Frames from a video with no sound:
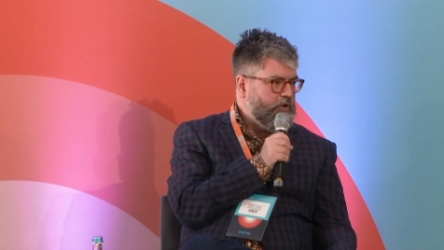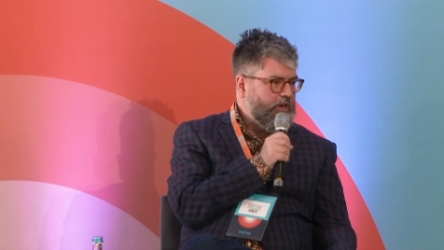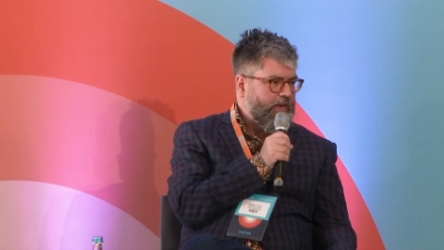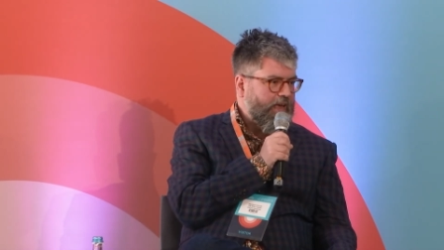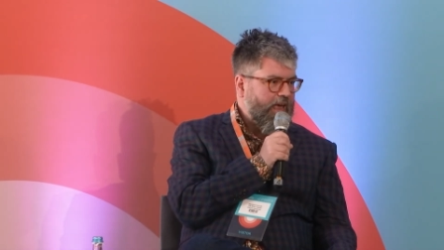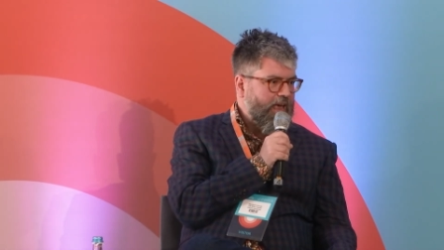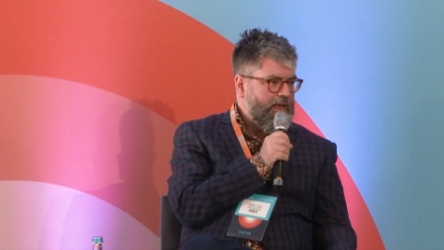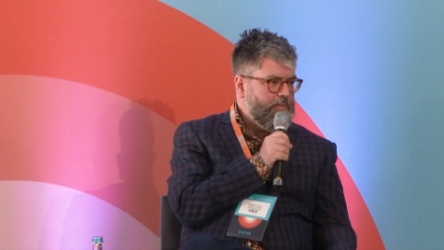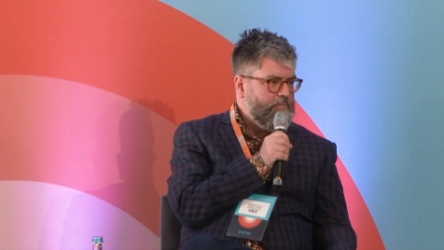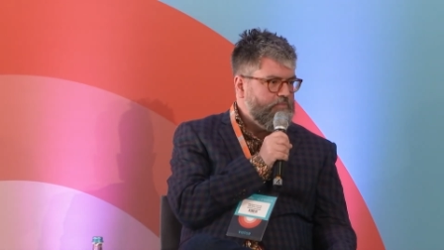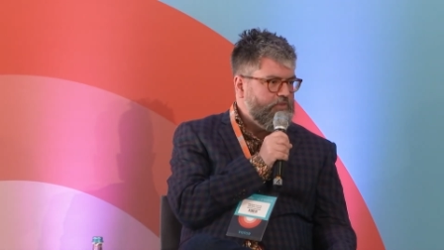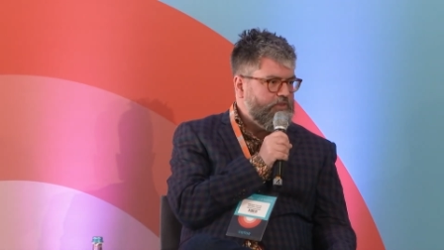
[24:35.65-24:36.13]

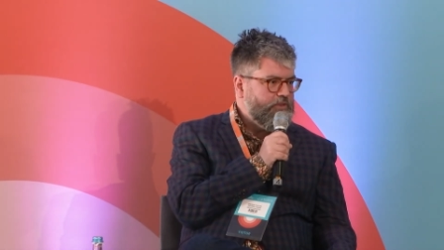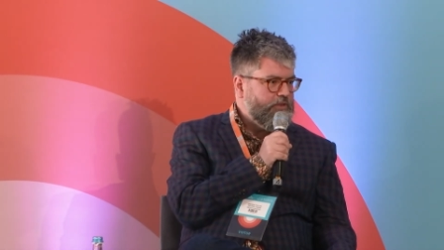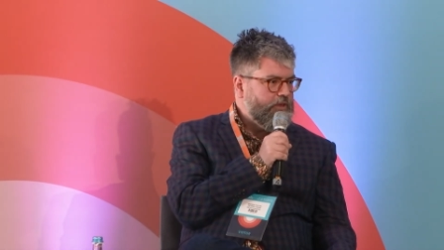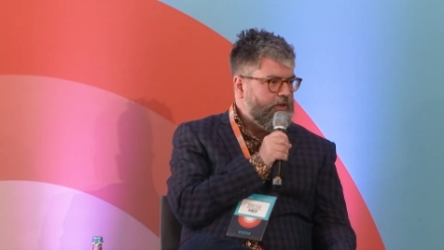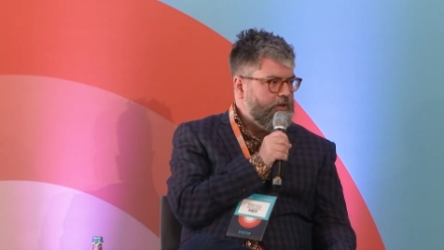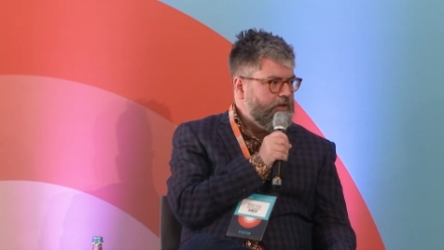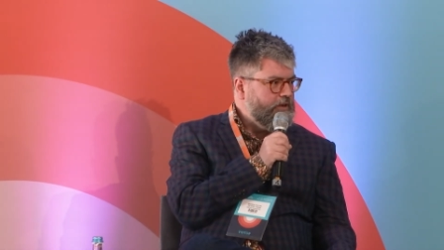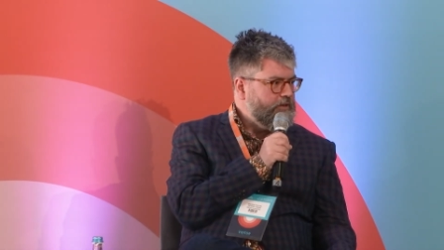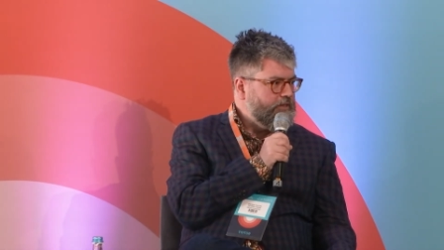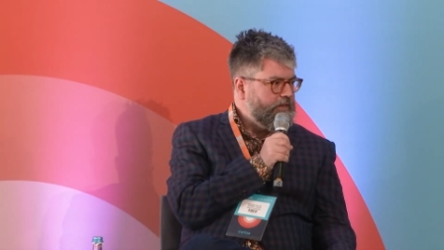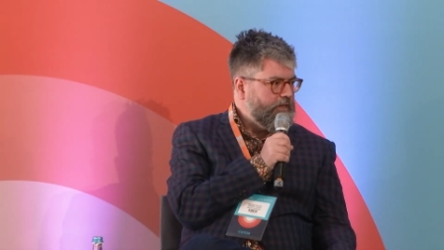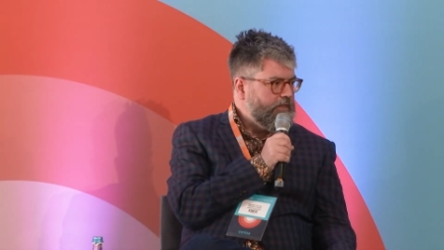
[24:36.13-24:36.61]
came
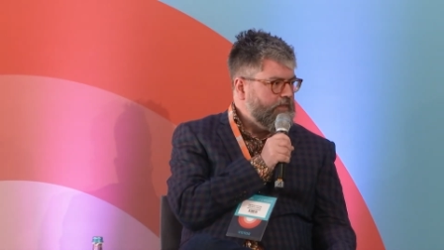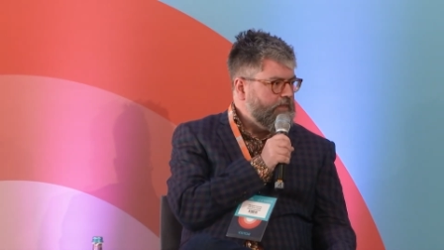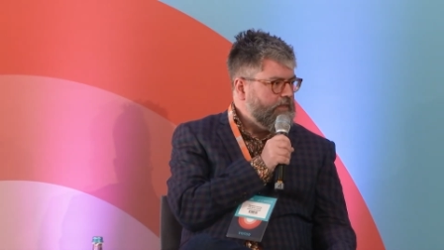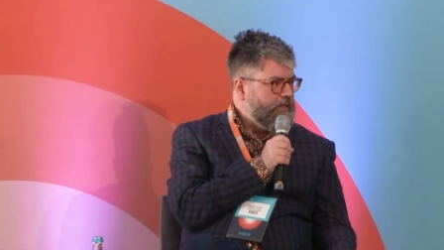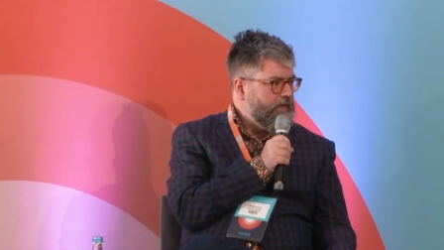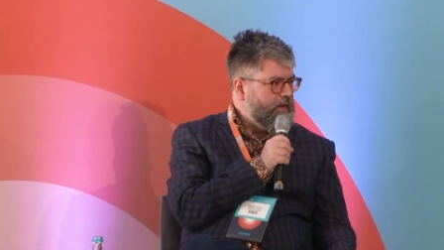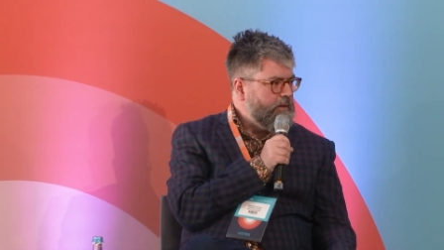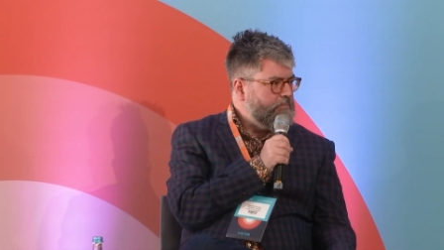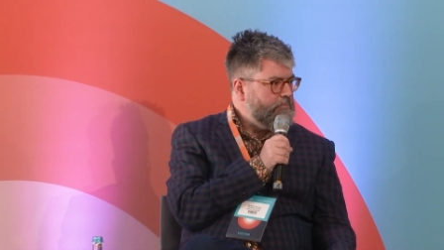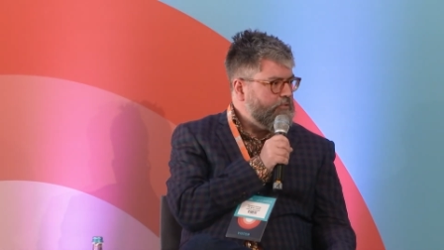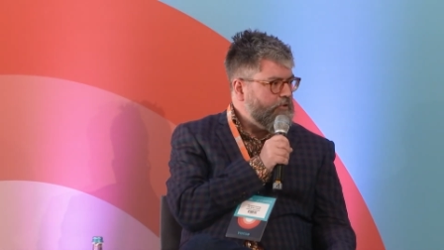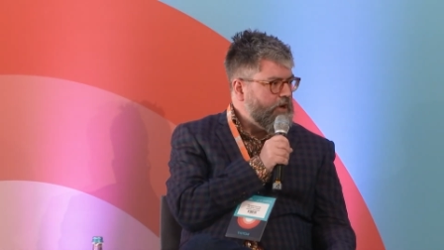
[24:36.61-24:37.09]
third in
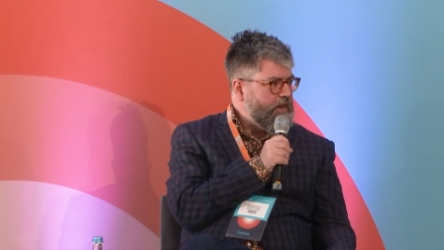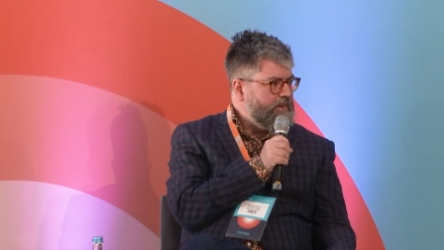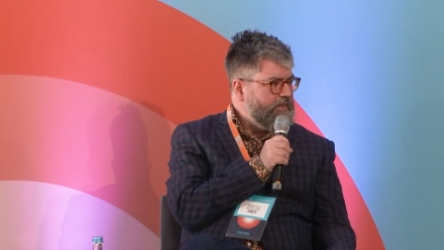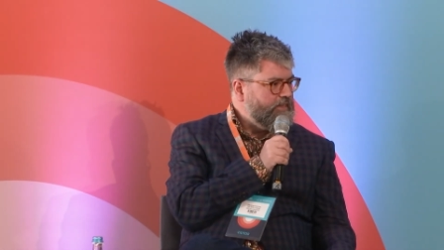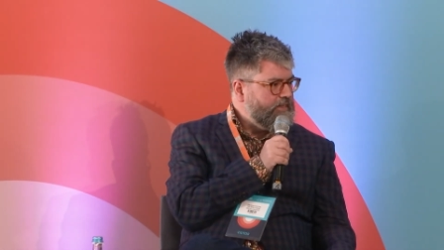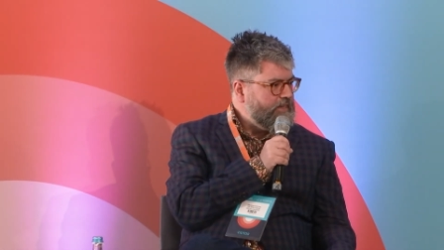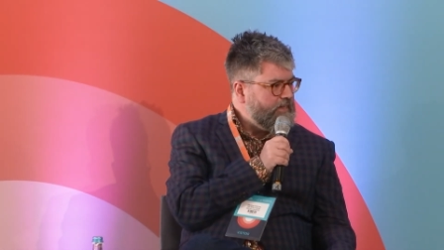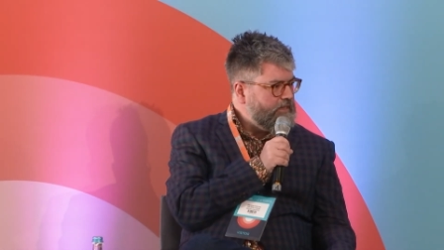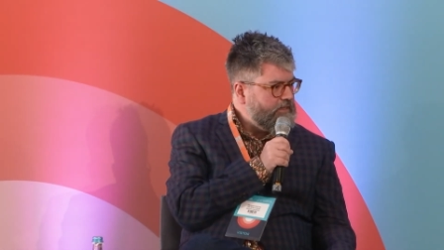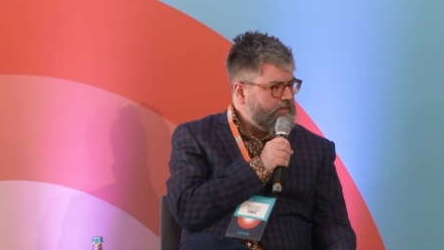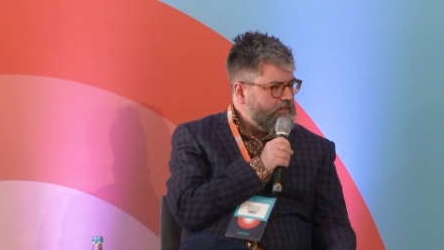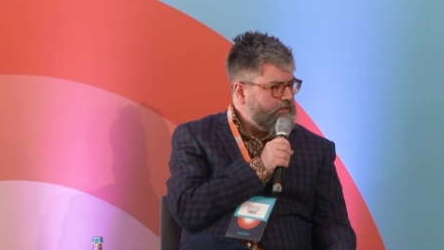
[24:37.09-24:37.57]
The
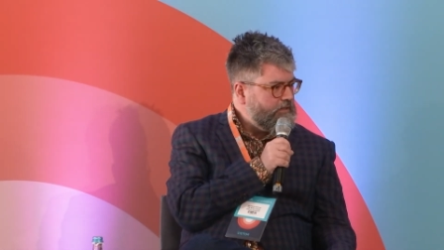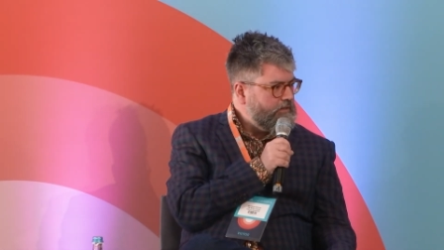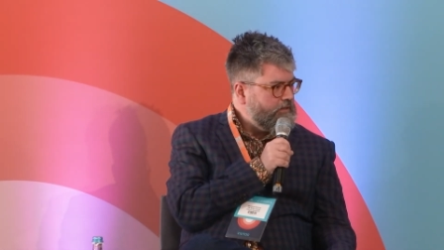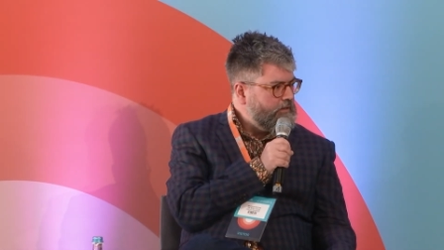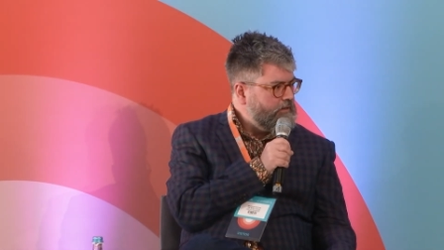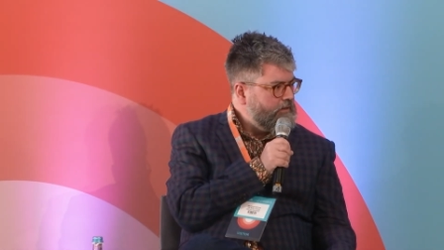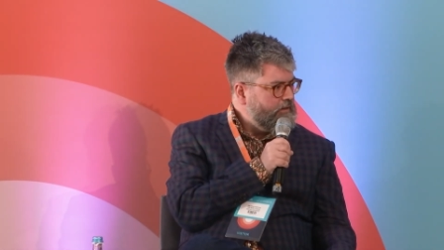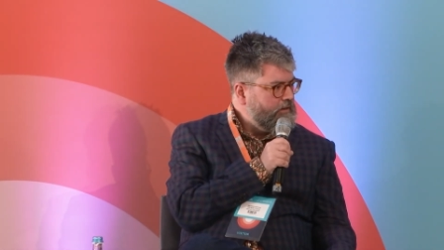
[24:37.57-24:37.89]
Apprentice.